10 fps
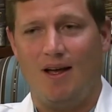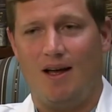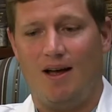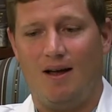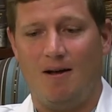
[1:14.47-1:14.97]

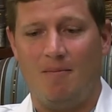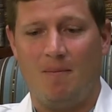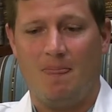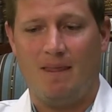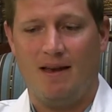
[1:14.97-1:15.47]
and
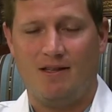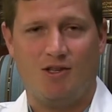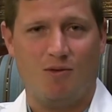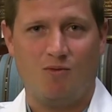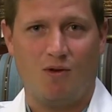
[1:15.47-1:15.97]
it's
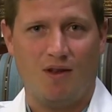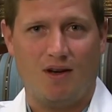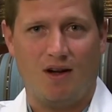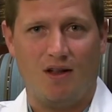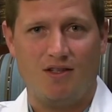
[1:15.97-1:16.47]
so much more than a
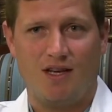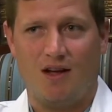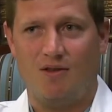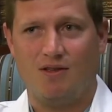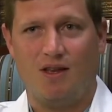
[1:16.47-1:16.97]
college
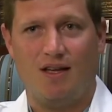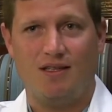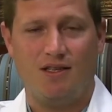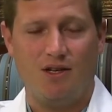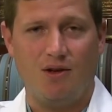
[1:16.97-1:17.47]
town. There's a lot
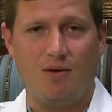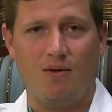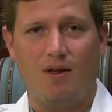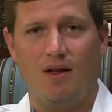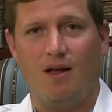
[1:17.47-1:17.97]
to do.
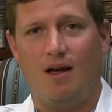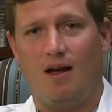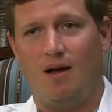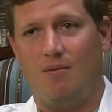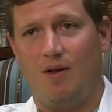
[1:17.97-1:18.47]

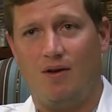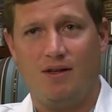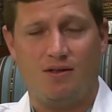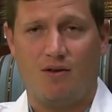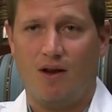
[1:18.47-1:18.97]
There
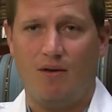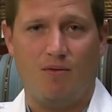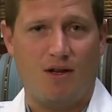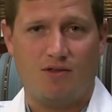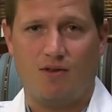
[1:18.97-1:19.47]
is great
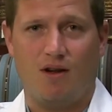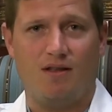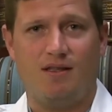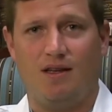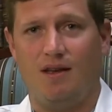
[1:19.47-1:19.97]

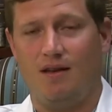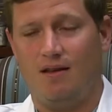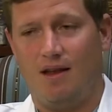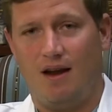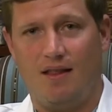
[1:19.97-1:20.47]
restaurants,
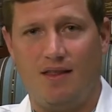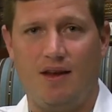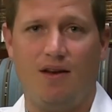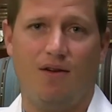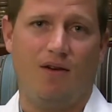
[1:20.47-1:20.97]
and they got a
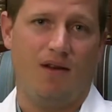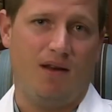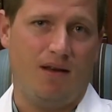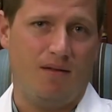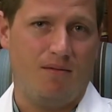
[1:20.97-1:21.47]
theater
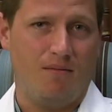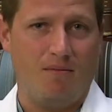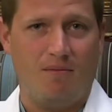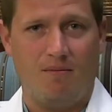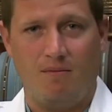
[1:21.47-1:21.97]
and
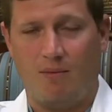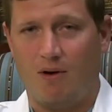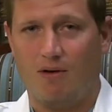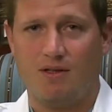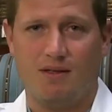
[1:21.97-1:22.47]

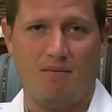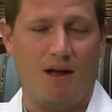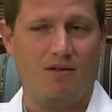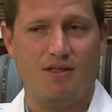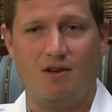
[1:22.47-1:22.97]
parks and
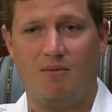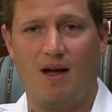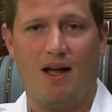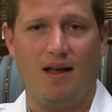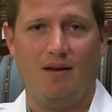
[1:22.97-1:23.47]
mountains
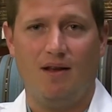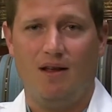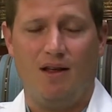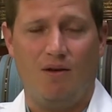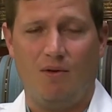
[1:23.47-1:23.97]
nearby, and
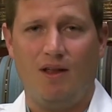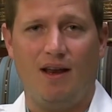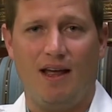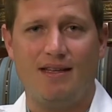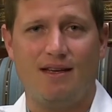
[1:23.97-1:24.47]
really it
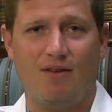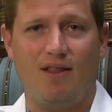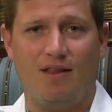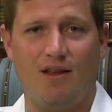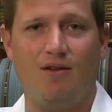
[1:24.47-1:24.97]
has
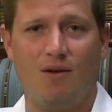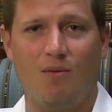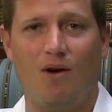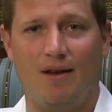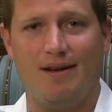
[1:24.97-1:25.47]
everything that you could
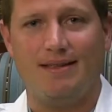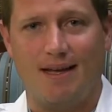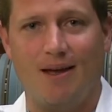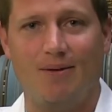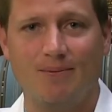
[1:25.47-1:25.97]
want in a
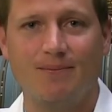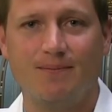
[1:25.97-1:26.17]
town.